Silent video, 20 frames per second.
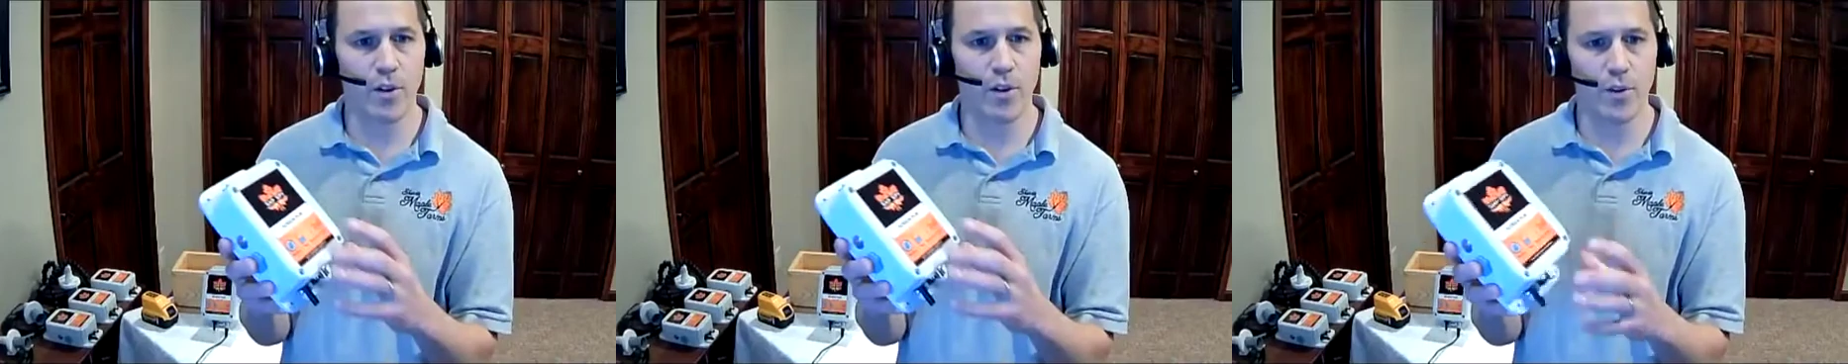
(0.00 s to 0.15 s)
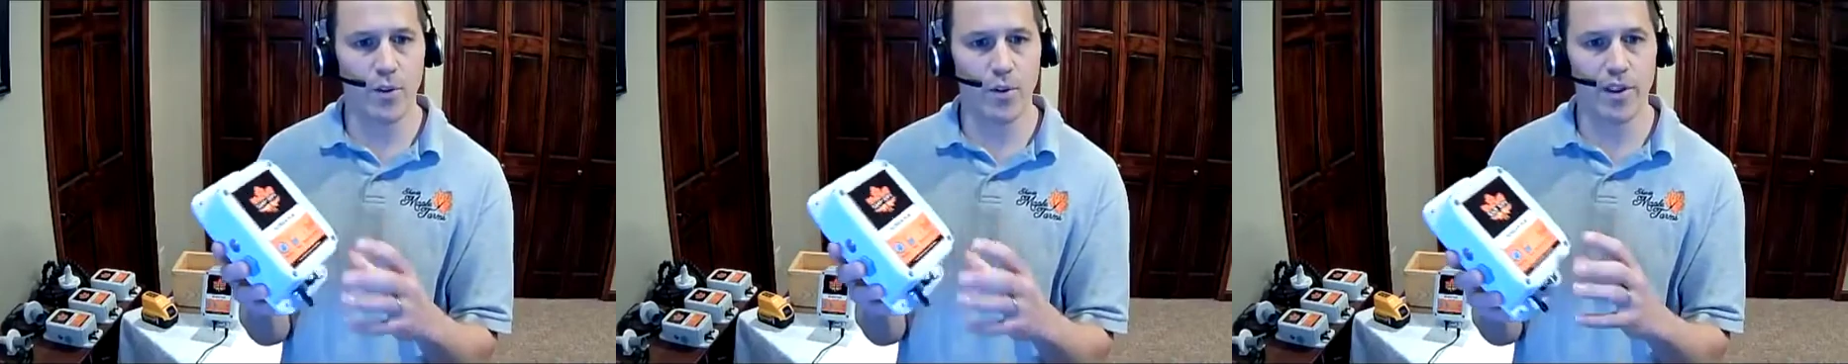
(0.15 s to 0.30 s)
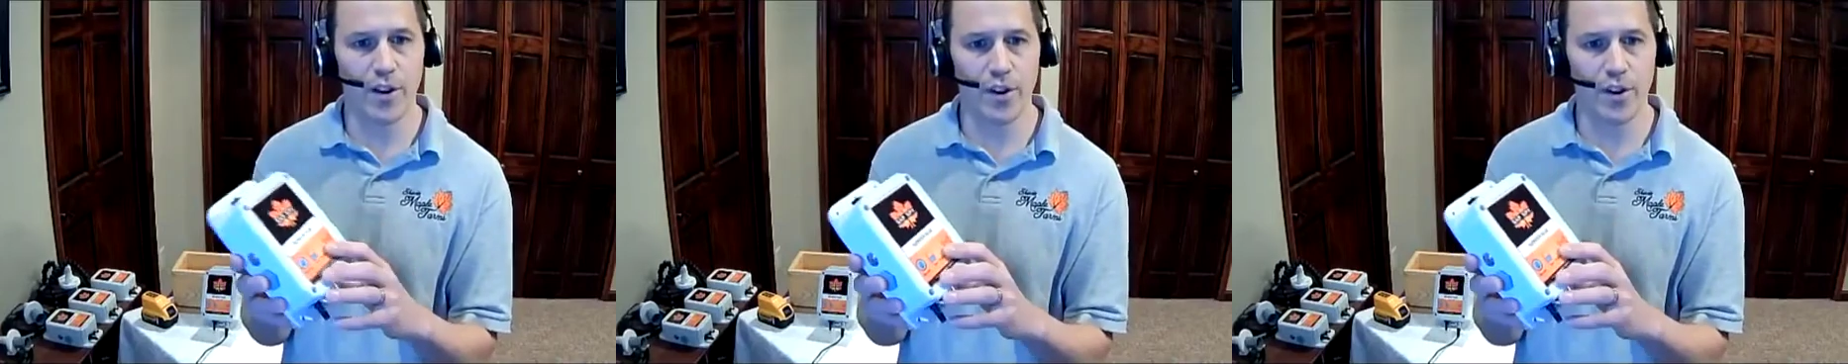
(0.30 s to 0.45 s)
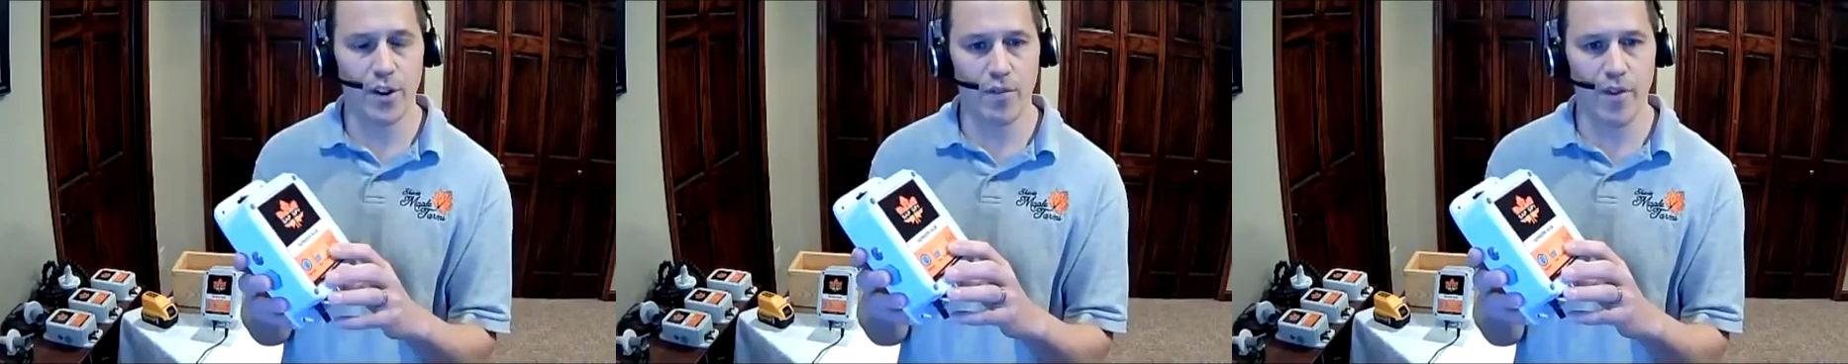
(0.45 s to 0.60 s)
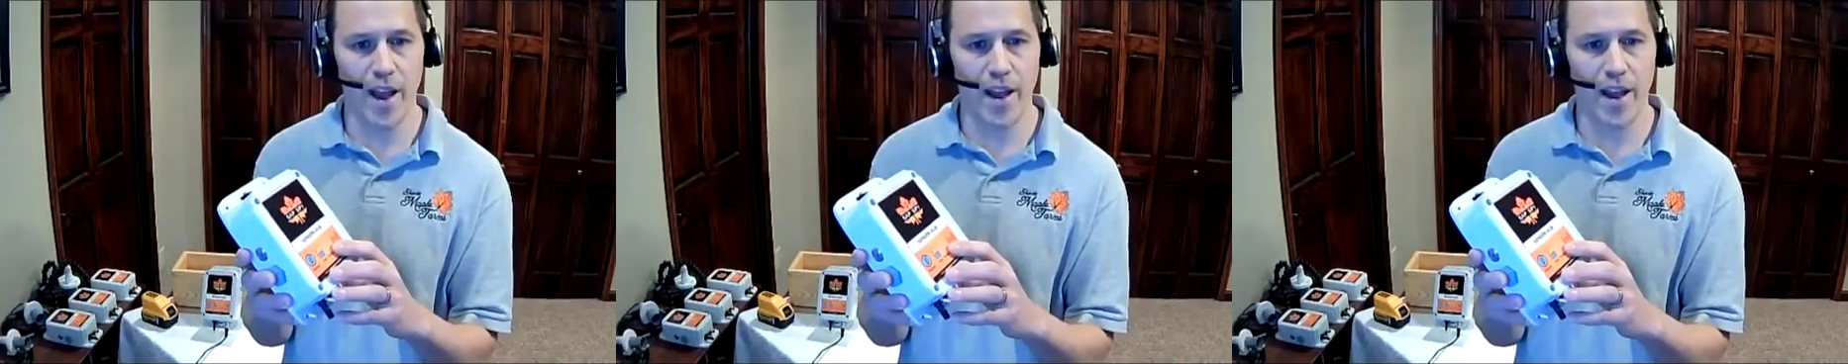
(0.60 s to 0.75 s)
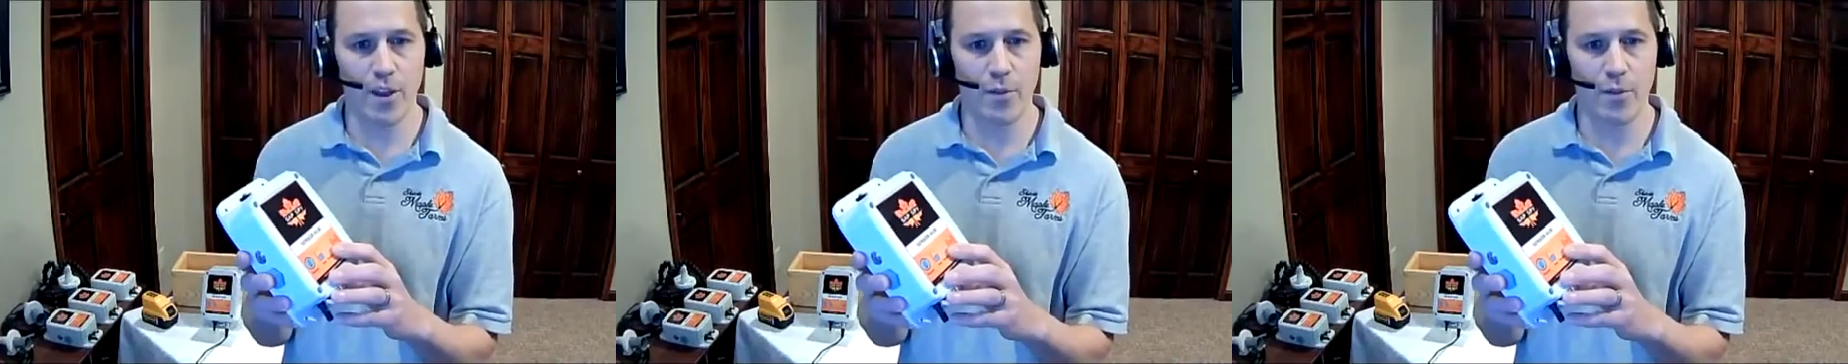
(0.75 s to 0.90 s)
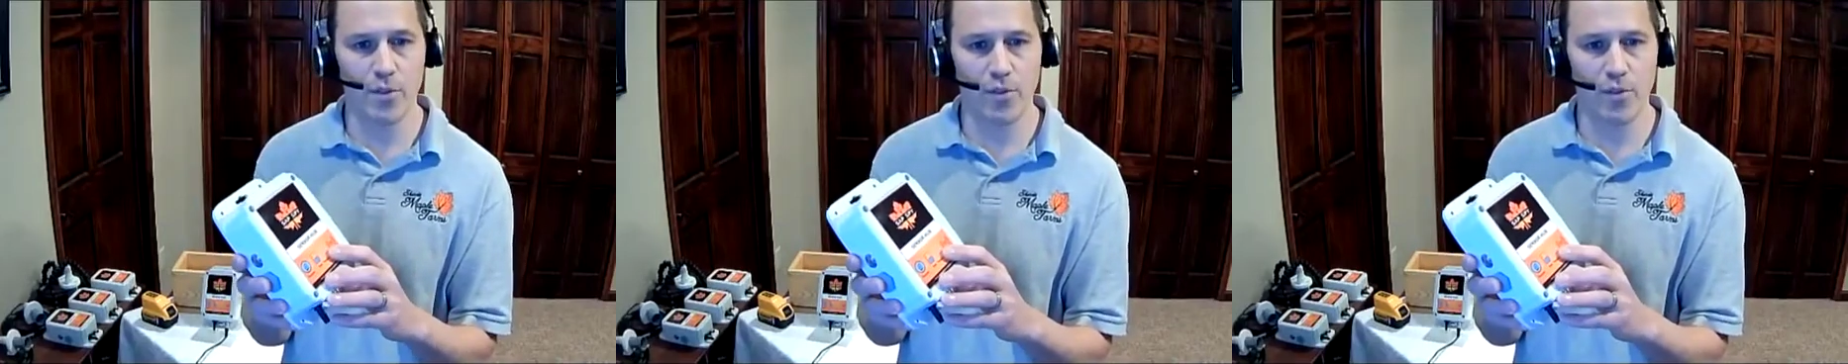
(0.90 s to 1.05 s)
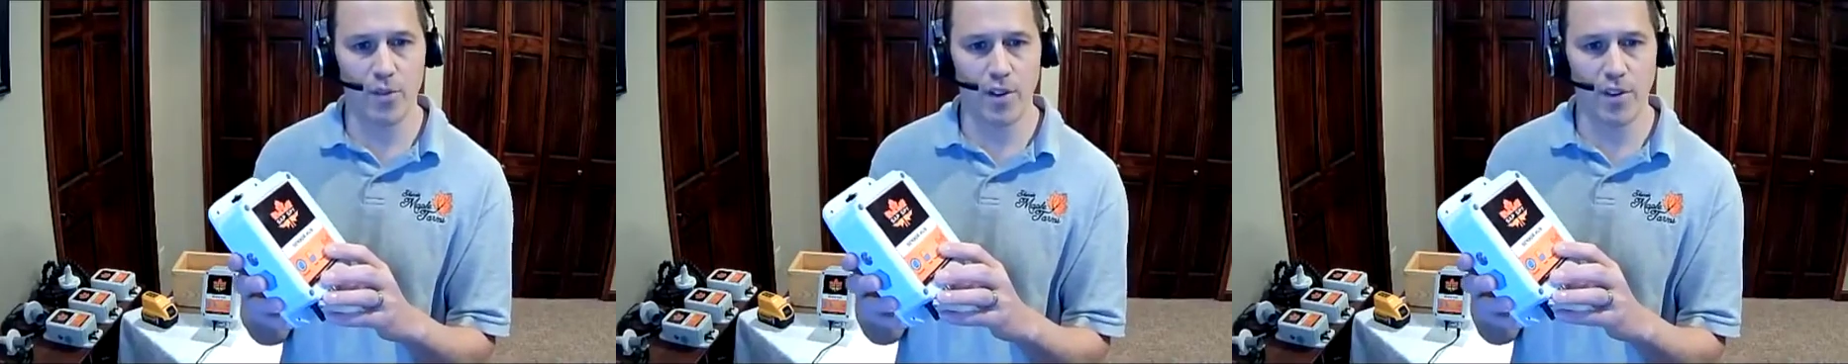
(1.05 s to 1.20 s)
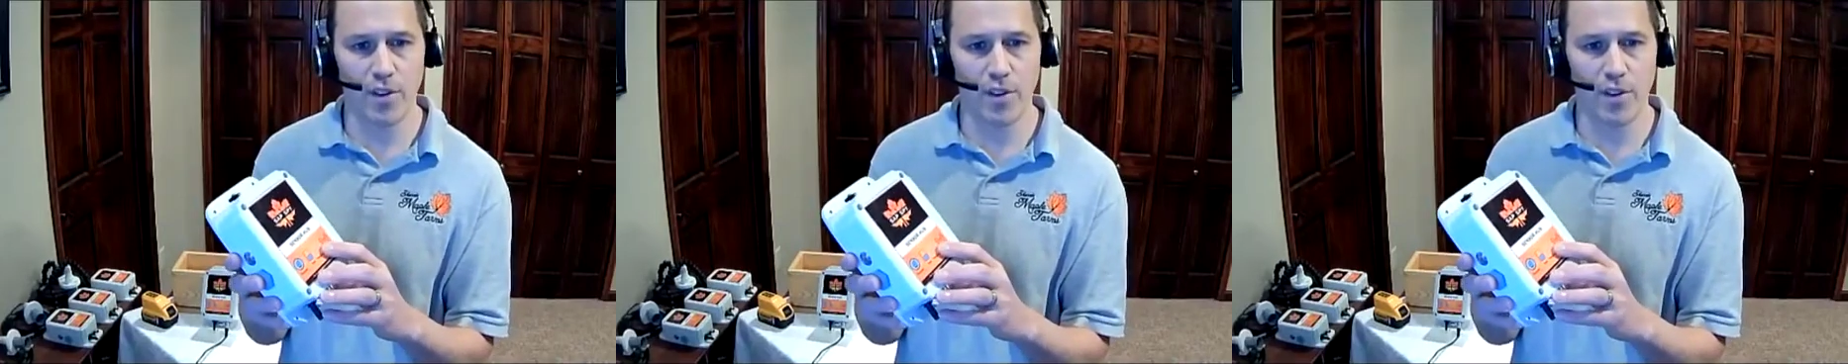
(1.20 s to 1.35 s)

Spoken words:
that your vacuum is